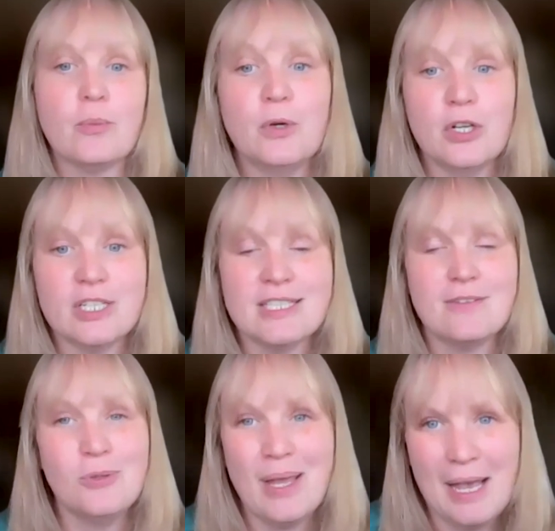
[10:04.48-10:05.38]
with their books
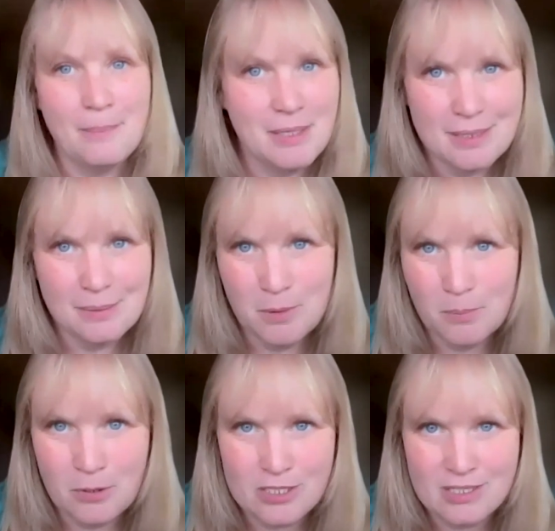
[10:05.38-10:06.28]
if you can't meet them
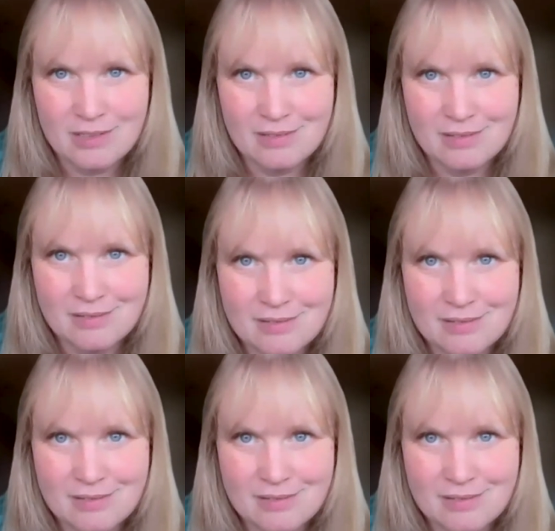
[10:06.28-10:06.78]
in person.